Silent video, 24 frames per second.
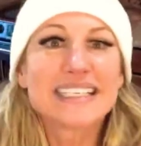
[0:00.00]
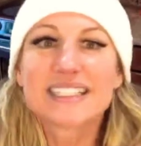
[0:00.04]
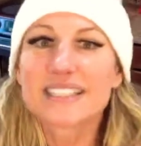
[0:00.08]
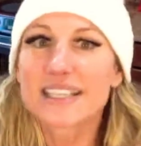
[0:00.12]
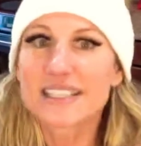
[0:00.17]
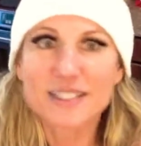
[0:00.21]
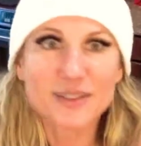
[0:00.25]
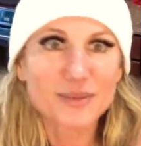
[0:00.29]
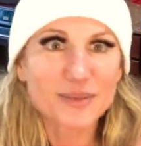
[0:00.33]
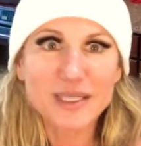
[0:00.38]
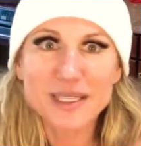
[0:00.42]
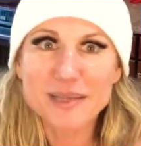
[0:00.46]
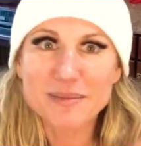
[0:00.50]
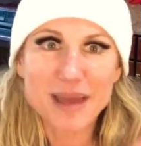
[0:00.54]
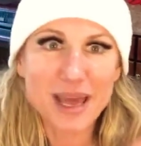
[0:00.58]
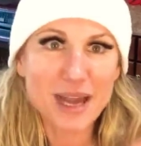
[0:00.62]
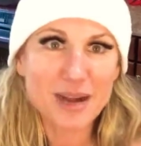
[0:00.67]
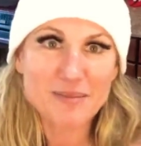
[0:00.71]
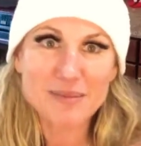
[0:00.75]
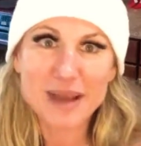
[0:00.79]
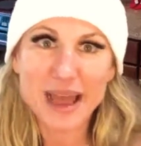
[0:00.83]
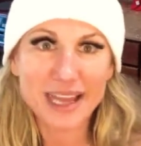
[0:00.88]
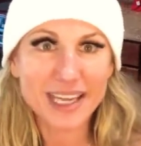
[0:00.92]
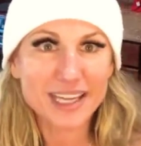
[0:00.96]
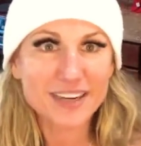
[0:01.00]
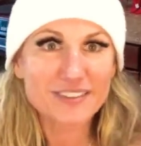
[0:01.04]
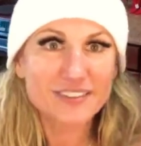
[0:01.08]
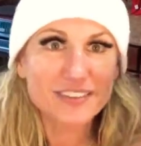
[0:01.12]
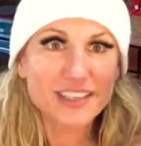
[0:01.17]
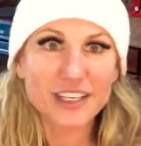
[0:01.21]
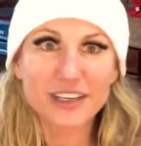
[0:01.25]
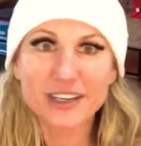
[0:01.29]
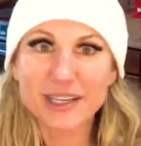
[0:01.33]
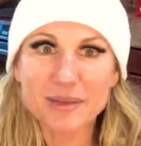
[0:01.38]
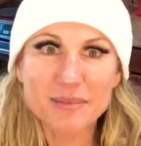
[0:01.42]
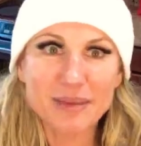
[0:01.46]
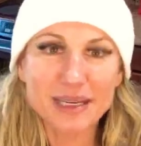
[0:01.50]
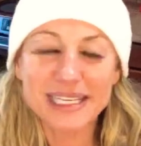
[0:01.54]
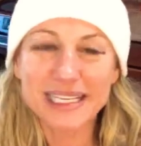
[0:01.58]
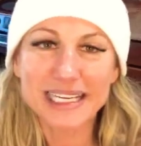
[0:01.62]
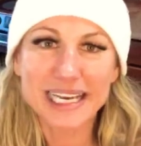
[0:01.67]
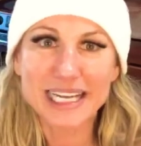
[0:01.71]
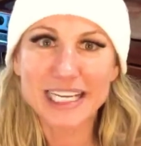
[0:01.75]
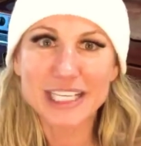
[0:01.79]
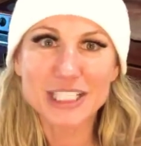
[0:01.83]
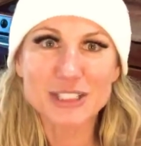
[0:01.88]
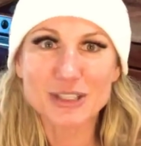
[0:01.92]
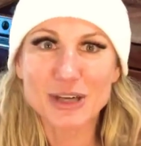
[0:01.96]
Doesn't really matter. I'm not gonna veer anybody in
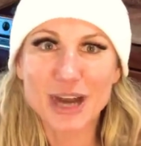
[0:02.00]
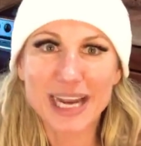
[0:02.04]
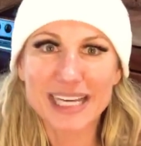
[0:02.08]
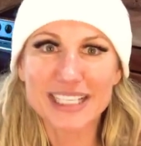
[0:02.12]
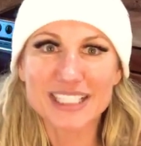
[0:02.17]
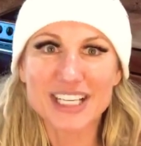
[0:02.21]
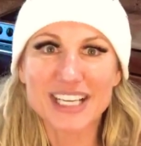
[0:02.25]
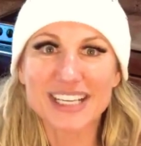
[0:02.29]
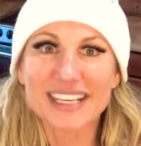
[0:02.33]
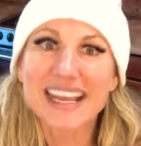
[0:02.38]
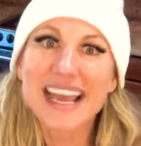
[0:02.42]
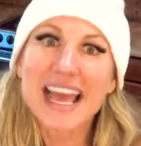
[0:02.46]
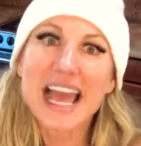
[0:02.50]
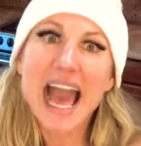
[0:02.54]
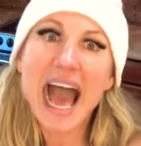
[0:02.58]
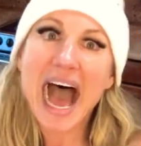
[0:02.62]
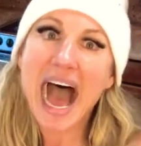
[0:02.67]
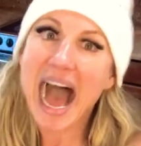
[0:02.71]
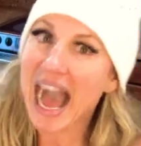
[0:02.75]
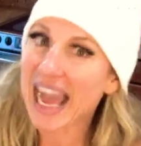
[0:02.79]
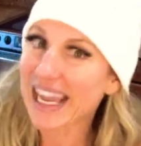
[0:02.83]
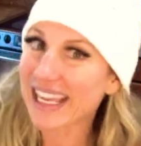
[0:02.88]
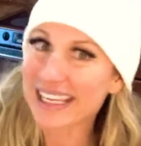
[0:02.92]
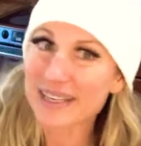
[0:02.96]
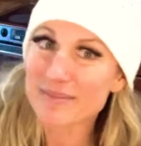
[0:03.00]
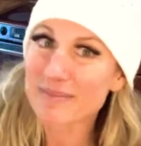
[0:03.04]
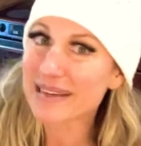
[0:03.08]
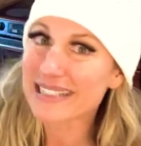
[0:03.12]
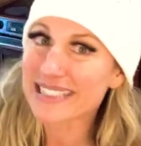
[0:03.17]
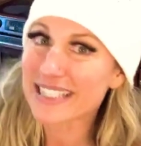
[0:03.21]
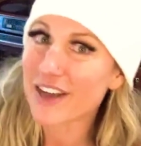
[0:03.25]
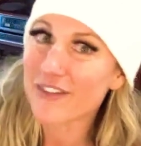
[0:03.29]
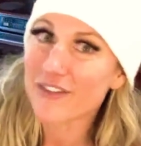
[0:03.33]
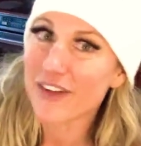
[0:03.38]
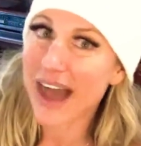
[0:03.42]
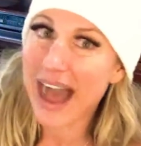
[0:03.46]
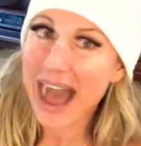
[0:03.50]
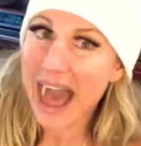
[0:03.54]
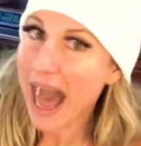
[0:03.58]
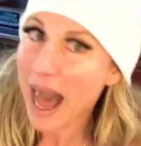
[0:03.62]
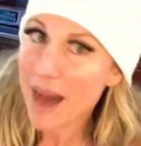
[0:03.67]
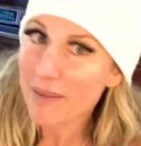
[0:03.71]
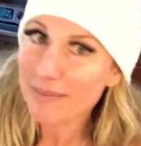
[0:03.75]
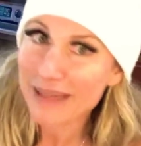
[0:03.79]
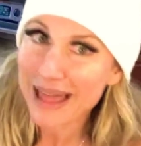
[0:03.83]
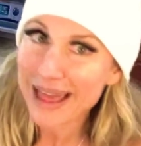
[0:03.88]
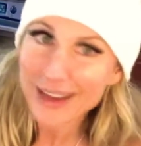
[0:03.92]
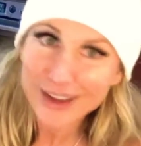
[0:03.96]
any direction. I get myself a
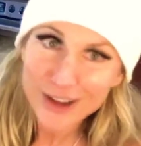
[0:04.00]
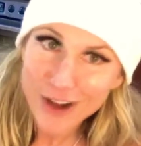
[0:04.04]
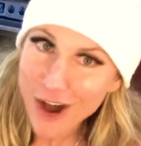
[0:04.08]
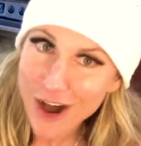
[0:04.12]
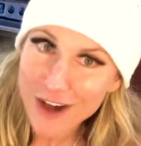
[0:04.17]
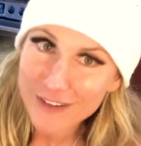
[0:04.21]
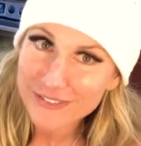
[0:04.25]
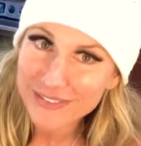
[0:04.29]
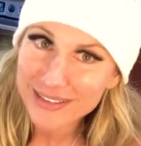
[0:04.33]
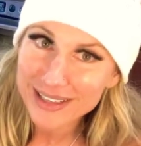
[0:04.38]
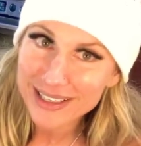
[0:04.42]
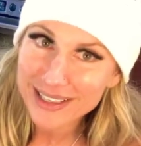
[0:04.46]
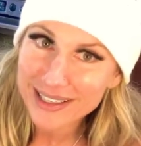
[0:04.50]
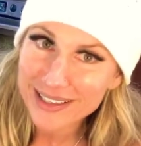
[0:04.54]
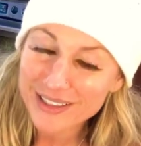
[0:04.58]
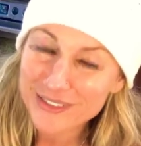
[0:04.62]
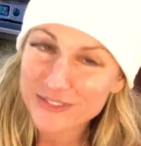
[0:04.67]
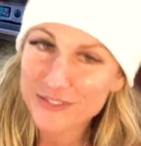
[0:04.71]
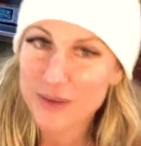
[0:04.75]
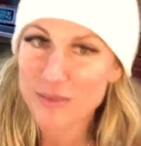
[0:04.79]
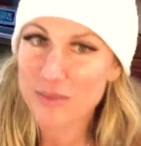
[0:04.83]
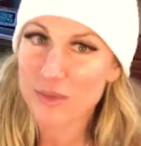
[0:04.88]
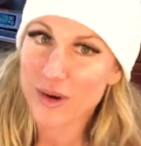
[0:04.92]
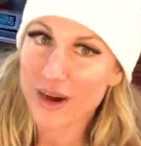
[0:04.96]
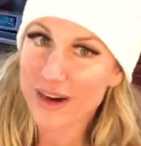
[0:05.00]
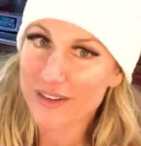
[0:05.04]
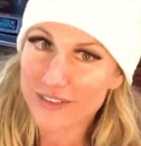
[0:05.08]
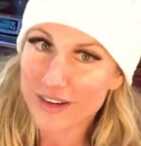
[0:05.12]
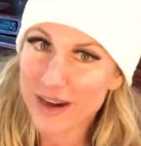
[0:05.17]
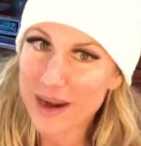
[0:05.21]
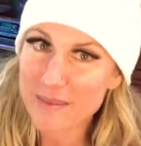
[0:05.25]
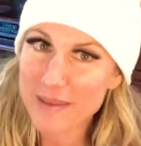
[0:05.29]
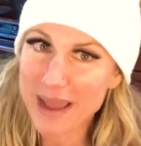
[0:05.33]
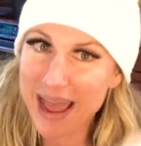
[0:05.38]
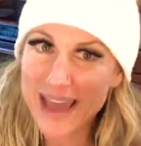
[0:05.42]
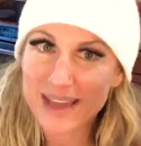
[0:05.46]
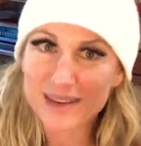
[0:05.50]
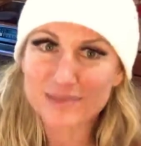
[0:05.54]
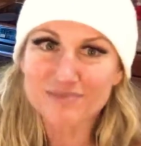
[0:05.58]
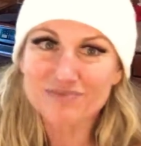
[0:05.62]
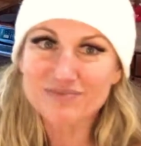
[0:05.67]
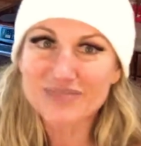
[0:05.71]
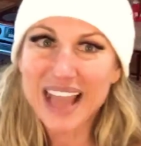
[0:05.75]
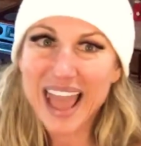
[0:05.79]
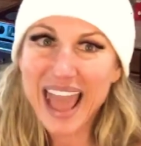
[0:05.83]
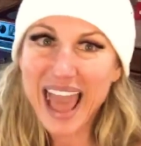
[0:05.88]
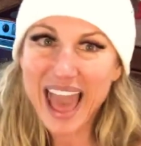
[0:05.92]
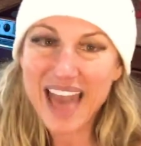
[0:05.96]
hot black coffee from wherever I'm
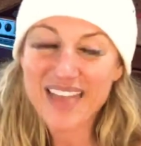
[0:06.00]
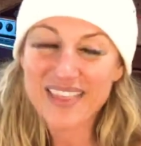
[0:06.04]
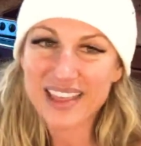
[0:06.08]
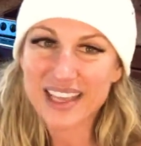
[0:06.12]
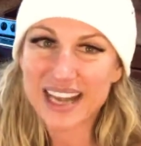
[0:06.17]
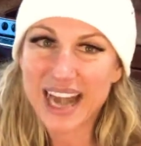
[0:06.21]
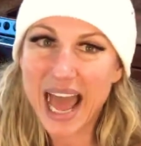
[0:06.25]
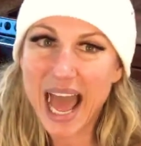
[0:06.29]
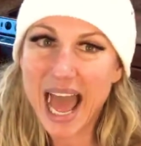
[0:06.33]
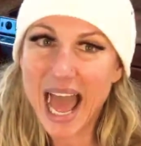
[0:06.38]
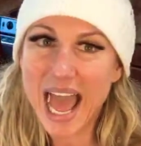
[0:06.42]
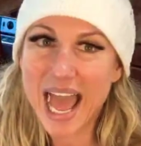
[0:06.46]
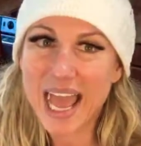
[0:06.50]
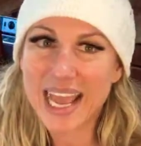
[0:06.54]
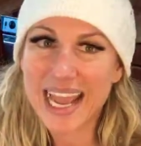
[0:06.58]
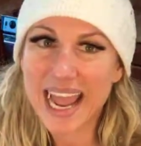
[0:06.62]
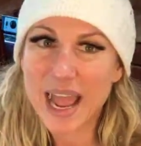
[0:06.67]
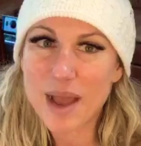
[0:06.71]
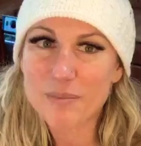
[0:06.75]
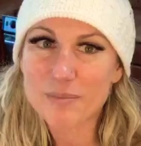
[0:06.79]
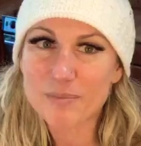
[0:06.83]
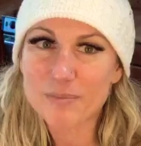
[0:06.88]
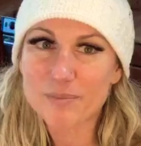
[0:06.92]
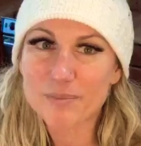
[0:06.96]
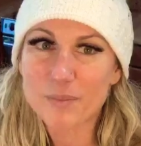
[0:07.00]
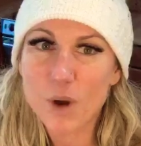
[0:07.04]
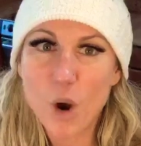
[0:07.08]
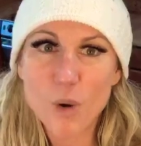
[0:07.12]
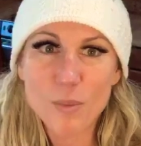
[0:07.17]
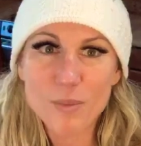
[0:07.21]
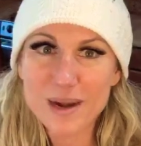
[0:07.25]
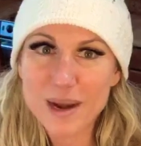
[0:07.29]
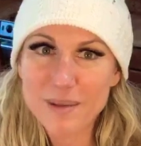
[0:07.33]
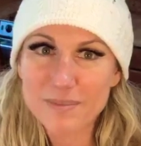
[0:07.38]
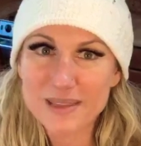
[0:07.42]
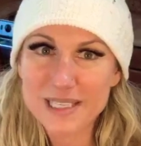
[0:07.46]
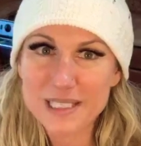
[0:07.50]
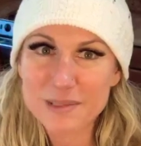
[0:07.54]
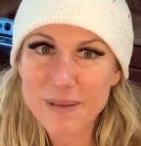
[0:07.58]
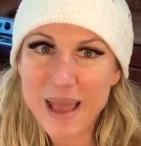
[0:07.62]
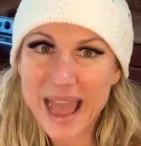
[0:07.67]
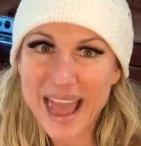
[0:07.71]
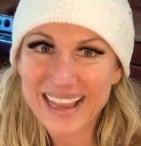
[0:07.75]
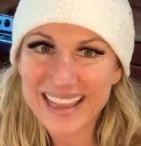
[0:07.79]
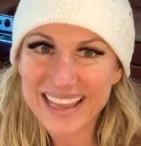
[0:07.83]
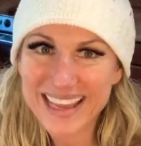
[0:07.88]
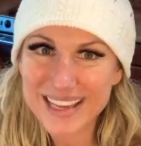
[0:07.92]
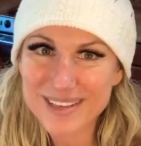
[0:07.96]
at, and then I open up this
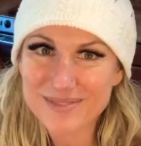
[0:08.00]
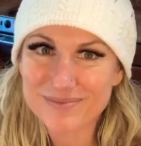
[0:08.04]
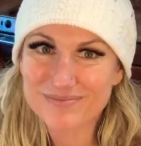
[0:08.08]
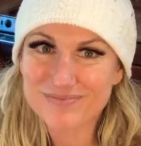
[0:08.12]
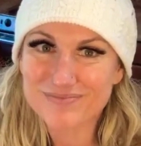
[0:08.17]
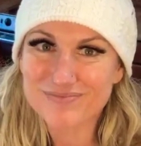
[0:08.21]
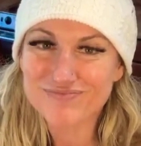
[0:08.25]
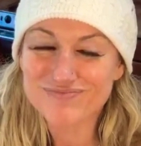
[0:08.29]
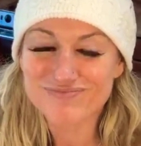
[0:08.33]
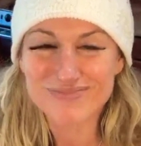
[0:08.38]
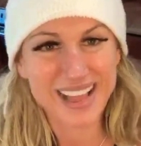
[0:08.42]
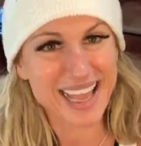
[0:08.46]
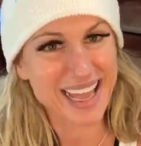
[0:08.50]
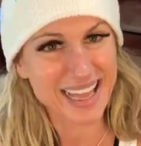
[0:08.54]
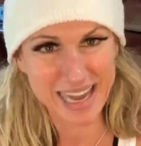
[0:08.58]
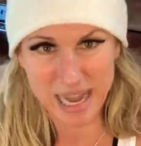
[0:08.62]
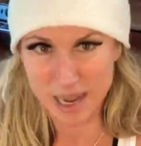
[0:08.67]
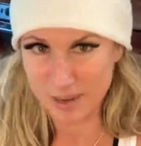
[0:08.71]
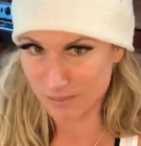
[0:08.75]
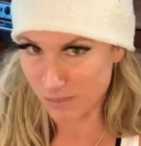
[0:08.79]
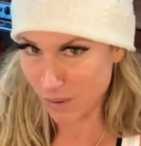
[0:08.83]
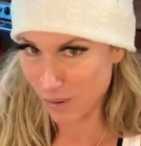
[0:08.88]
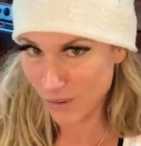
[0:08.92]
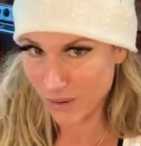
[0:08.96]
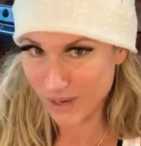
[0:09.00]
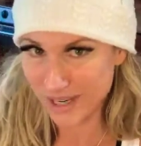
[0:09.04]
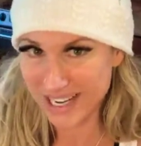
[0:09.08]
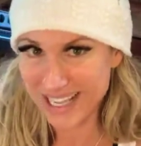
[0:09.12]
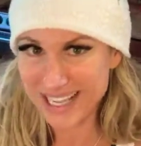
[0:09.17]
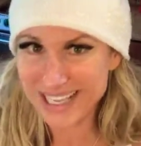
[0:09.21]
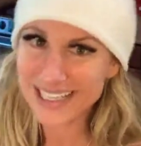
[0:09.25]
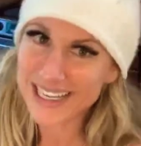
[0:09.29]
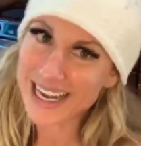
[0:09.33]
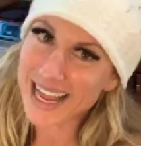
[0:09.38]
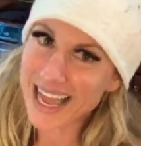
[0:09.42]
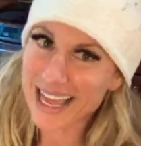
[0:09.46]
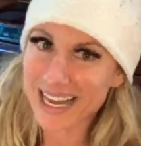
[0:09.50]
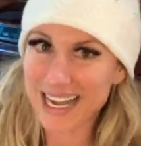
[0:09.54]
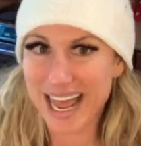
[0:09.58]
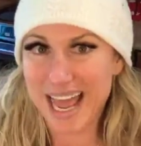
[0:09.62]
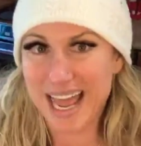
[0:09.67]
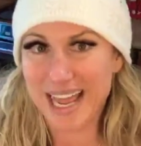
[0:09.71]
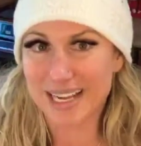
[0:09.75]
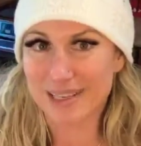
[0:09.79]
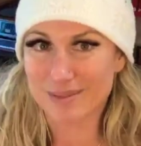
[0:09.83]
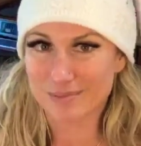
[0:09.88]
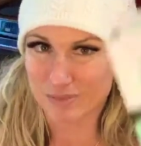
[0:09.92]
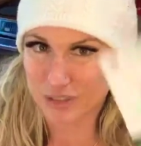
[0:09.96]
packet and I pour it in and
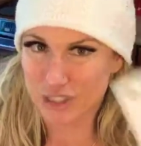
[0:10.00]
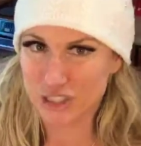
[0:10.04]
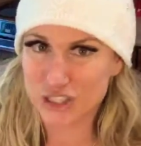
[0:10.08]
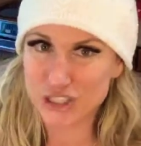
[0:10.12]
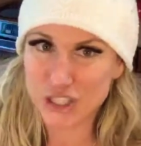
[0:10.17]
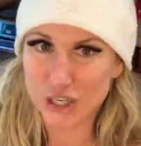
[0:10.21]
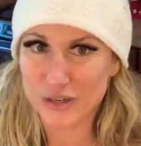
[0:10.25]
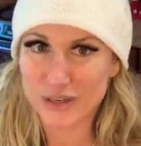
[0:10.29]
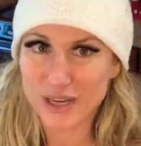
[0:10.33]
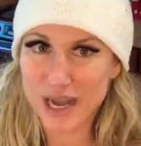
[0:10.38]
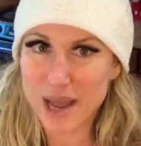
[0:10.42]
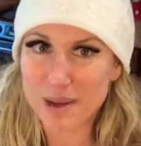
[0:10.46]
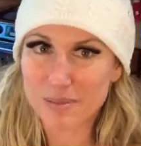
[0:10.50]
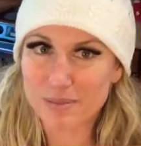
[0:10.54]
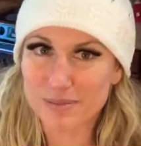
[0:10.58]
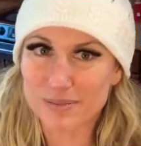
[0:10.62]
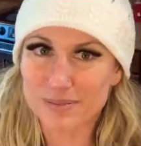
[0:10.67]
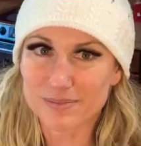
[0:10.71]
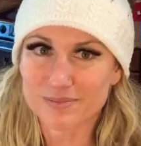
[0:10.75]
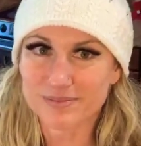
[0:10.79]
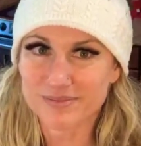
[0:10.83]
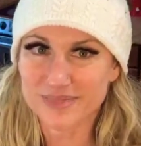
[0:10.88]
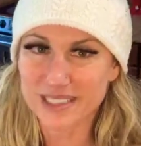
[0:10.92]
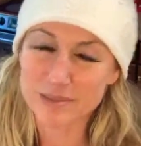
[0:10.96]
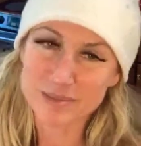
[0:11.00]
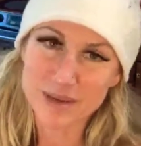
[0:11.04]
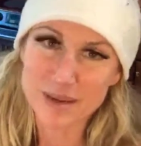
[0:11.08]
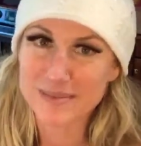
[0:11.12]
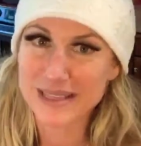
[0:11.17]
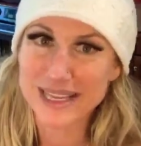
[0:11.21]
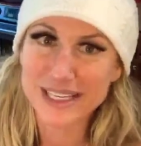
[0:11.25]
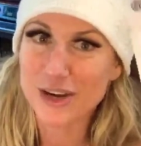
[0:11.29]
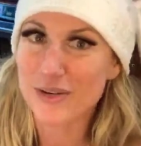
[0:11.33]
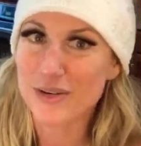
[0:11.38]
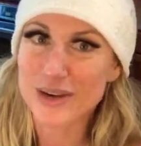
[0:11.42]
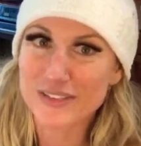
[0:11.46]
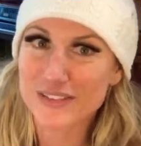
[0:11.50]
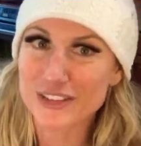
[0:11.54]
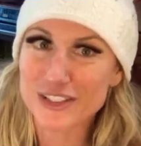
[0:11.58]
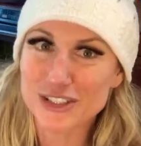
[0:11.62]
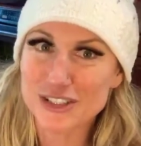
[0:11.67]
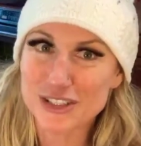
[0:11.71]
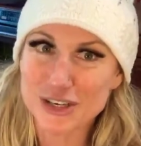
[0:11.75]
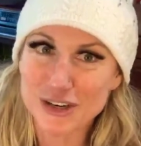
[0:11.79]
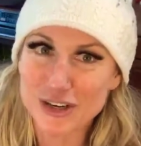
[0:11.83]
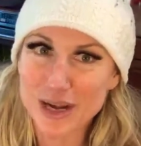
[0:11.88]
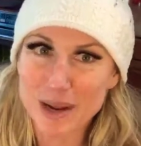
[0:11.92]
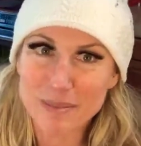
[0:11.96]
I stir it up. Sometimes I don't even stir it